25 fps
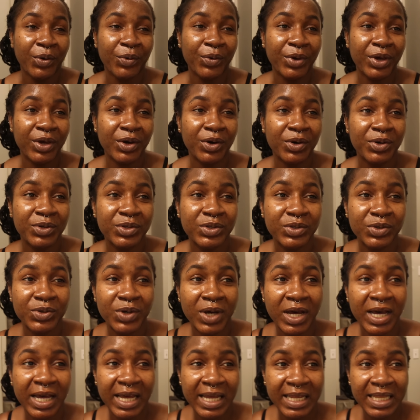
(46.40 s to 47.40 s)
We also
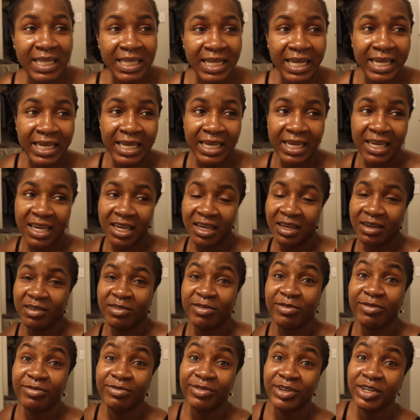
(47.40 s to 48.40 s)
had like a
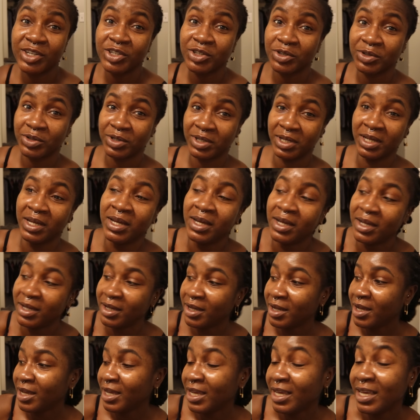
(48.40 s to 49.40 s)
friction.
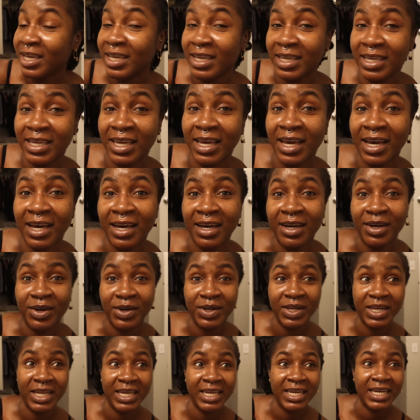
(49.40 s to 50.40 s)
Yeah,
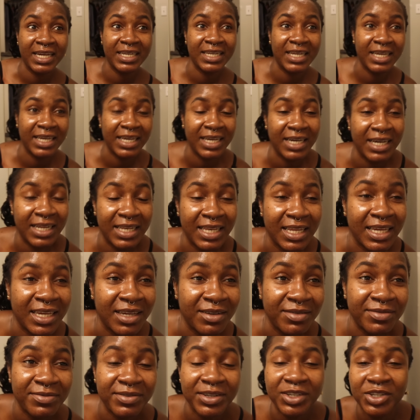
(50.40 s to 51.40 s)
Olaika and I had like
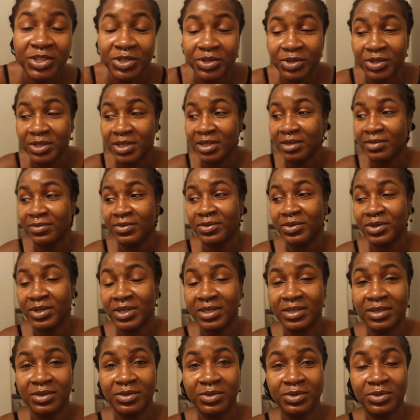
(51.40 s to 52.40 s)
a friction a few
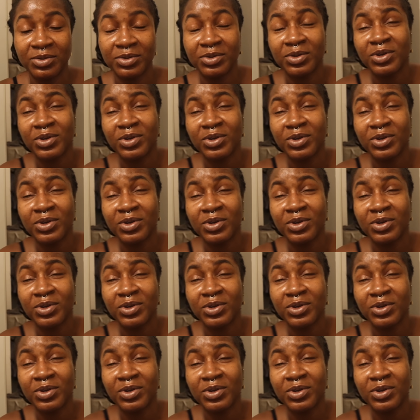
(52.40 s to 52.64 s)
days ago.